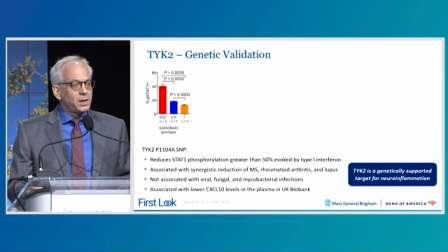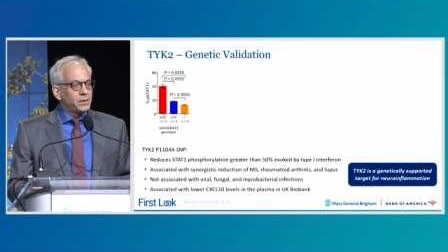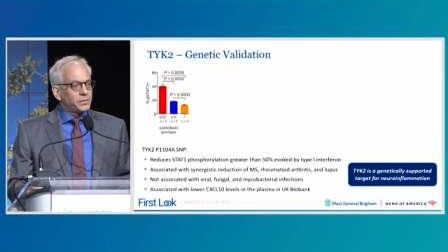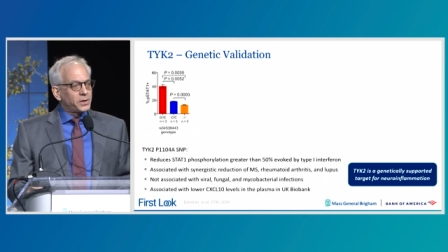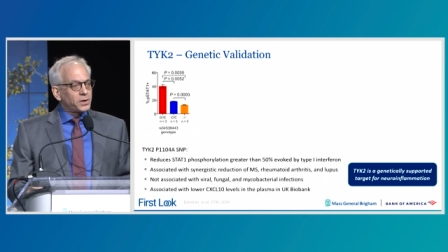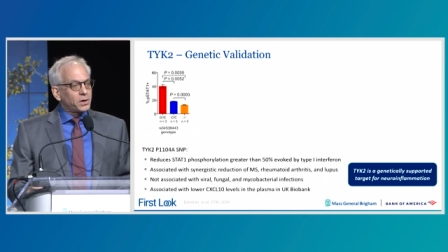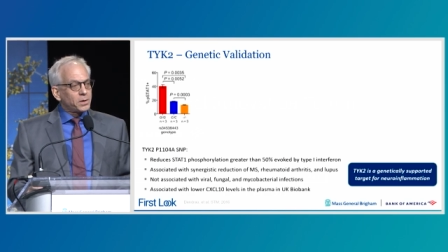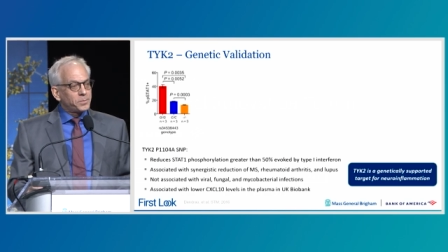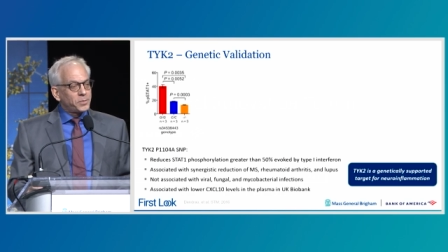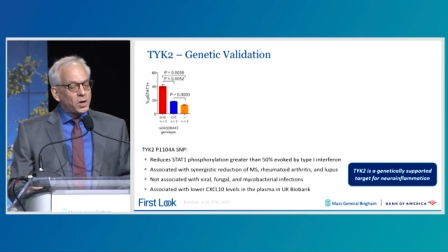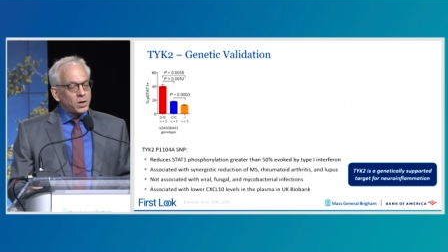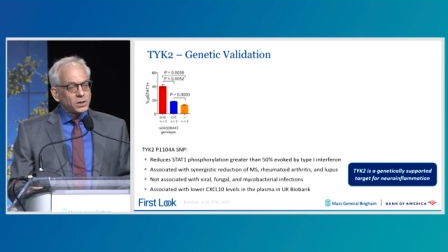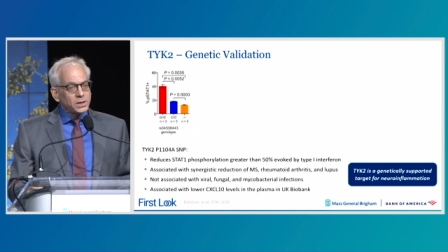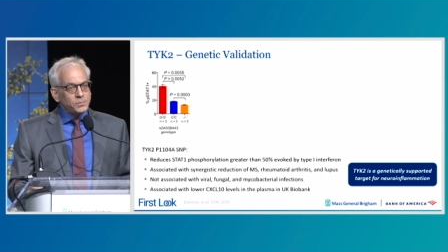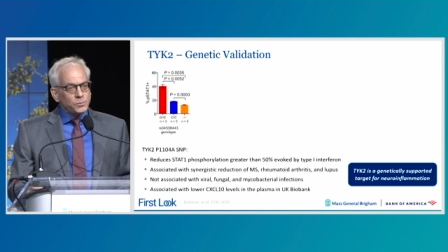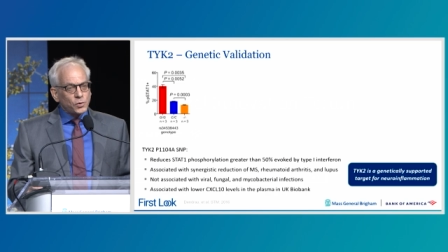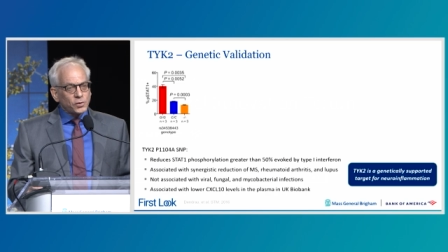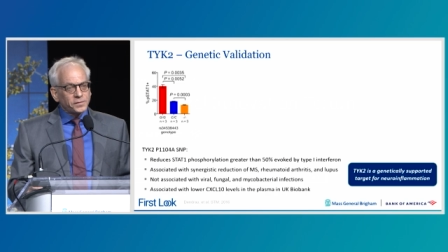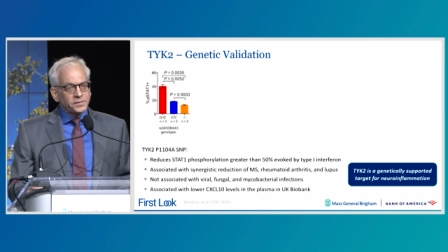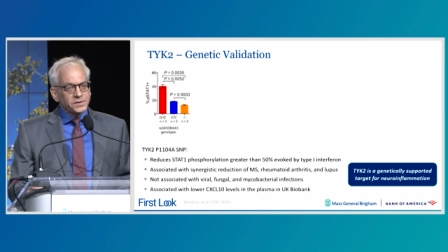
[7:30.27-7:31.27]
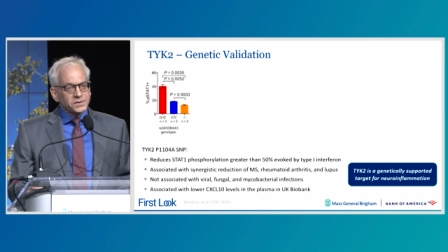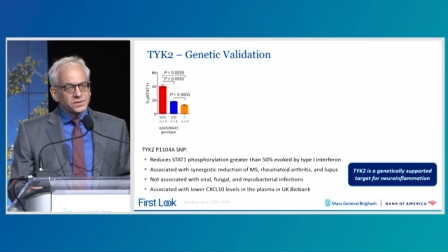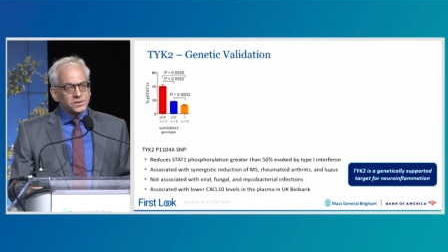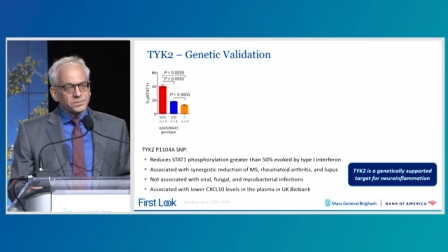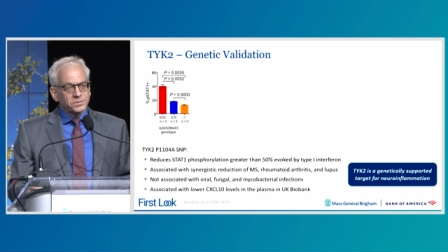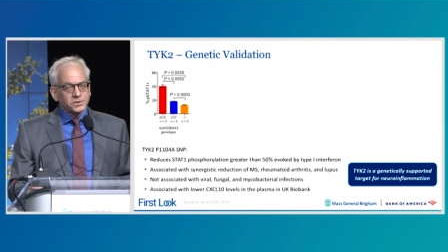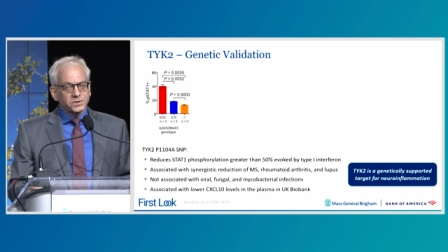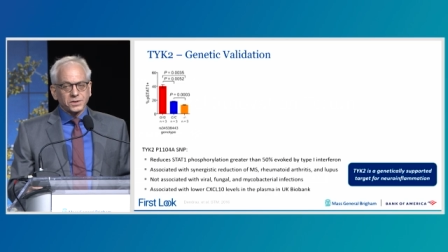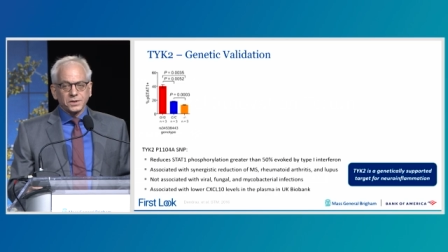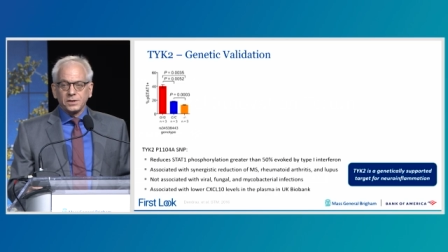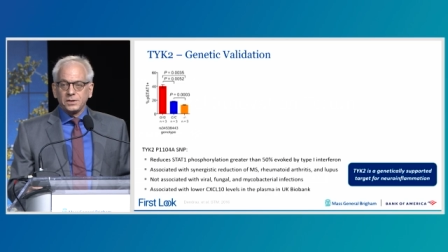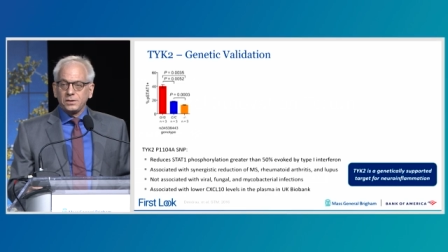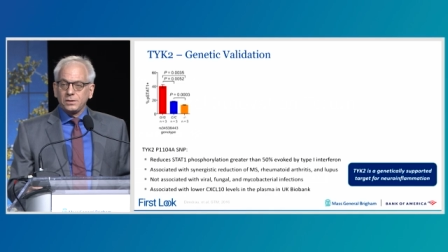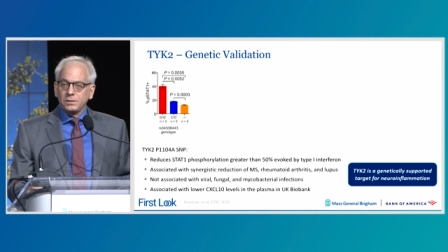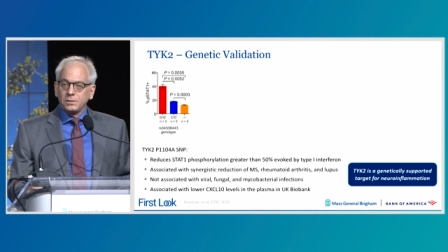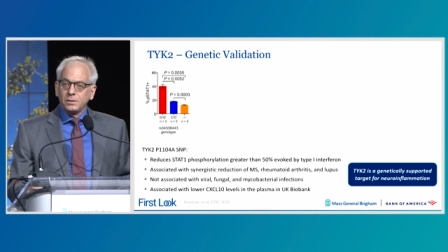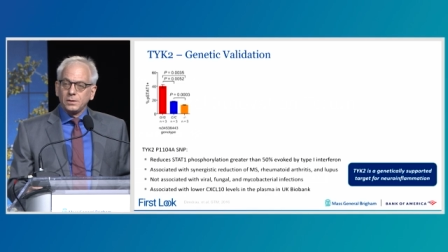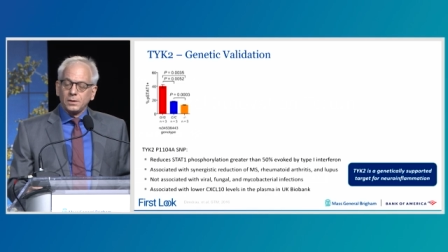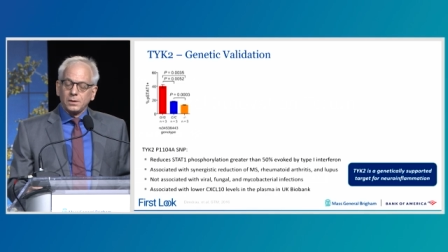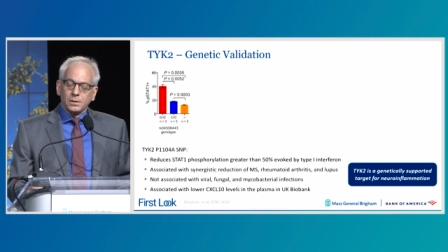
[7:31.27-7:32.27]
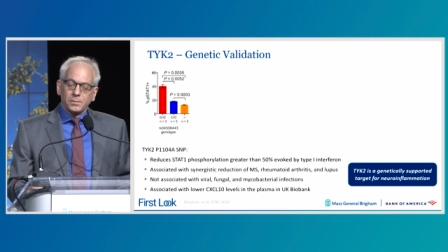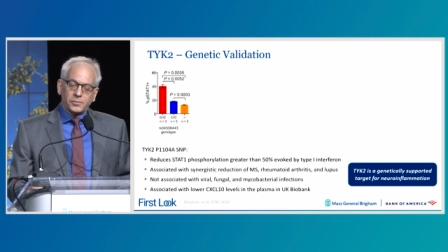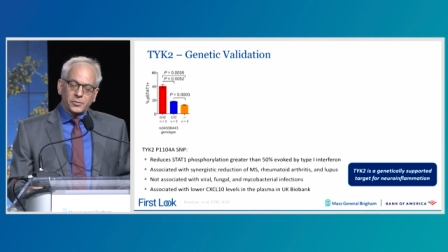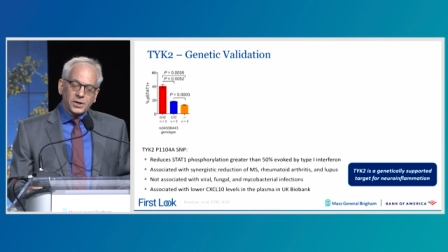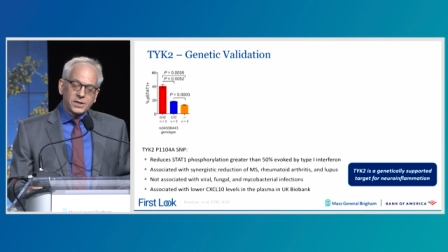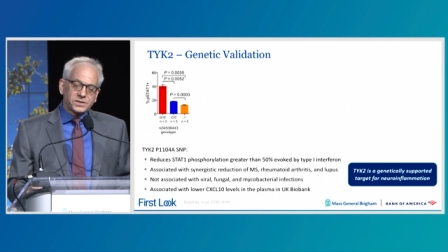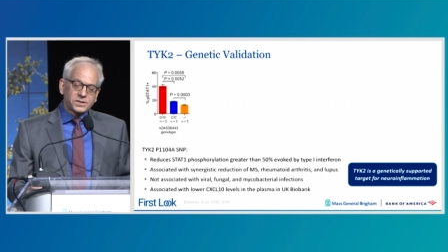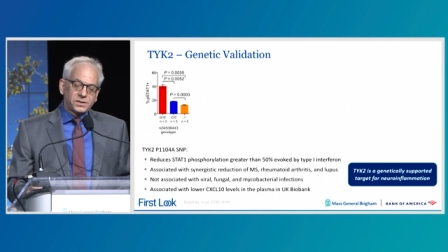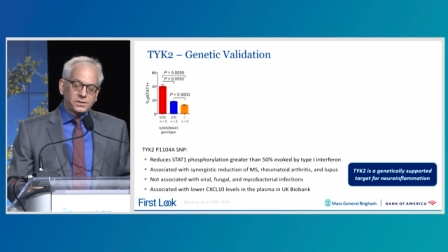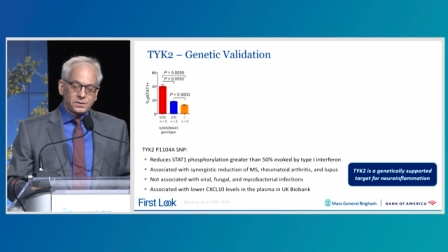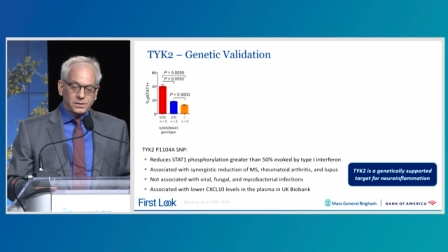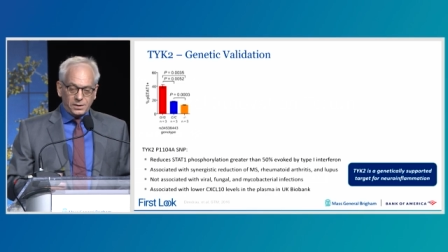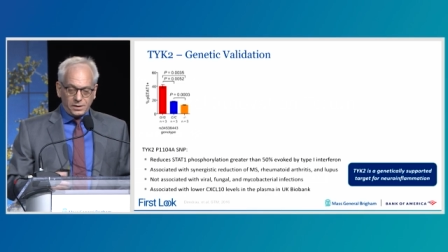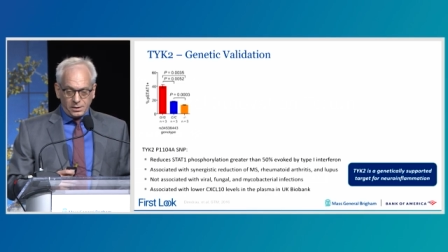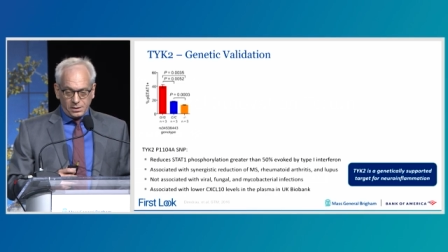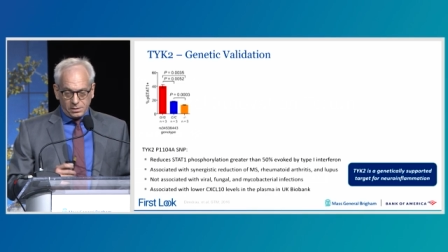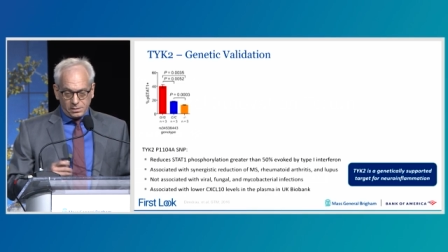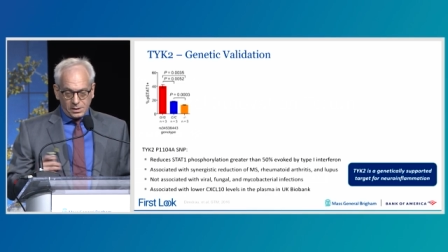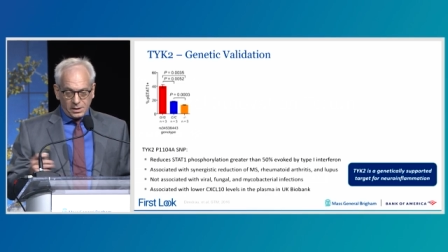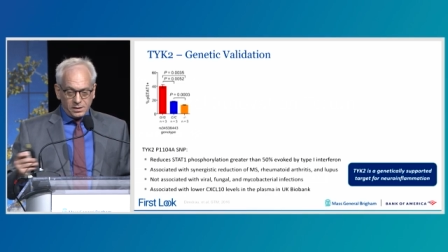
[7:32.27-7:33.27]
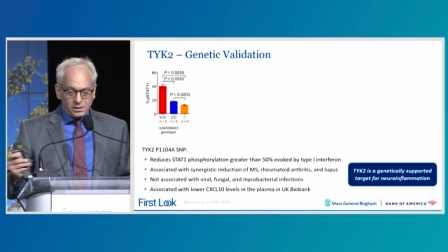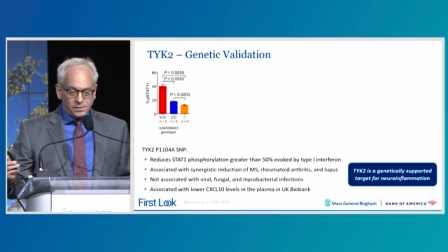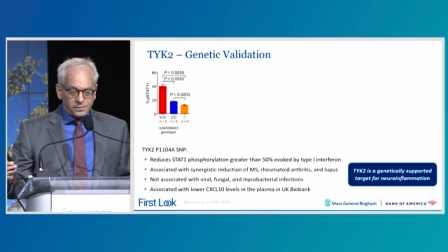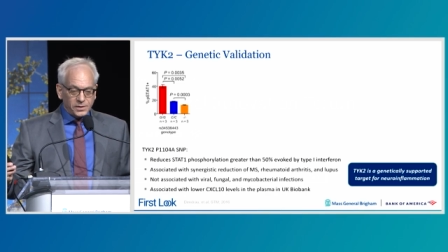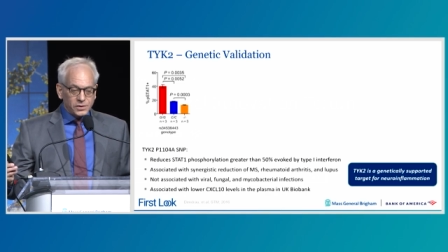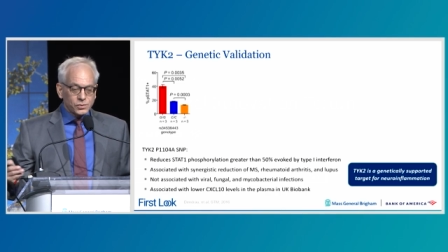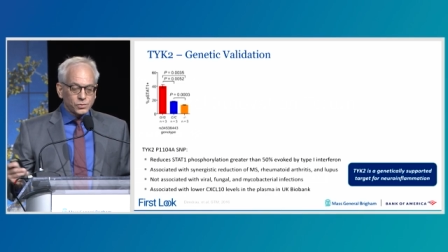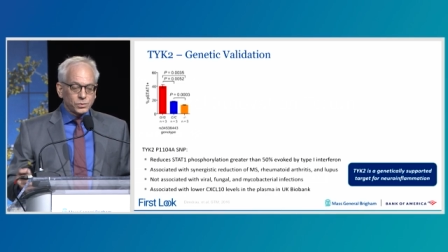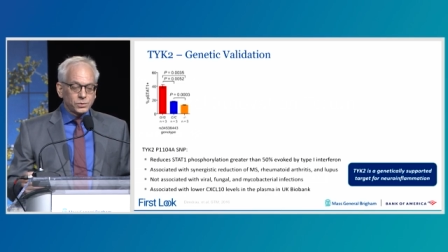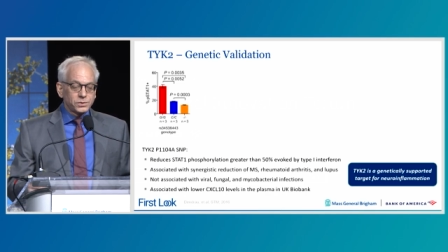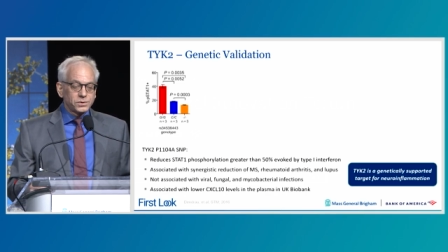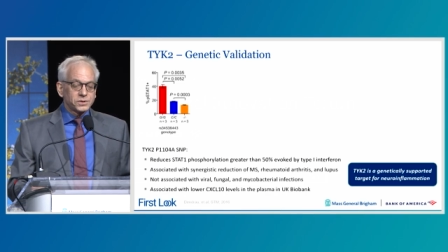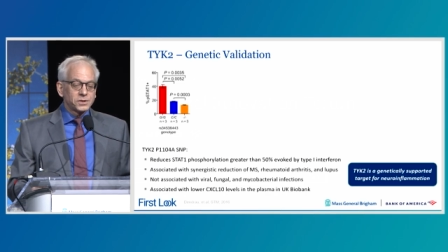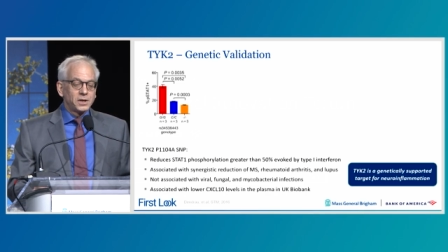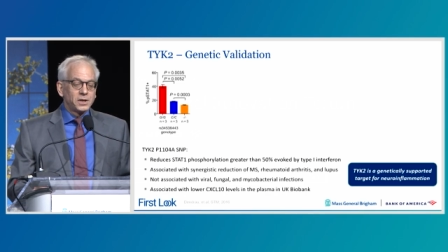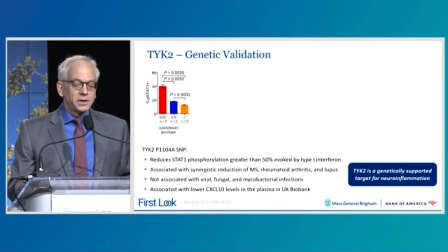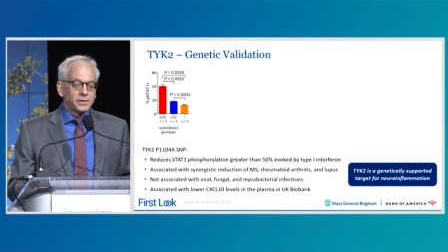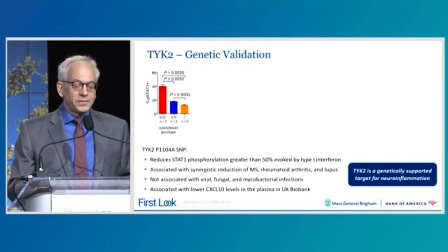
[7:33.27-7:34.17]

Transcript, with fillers: there are polymorphisms in, present in individuals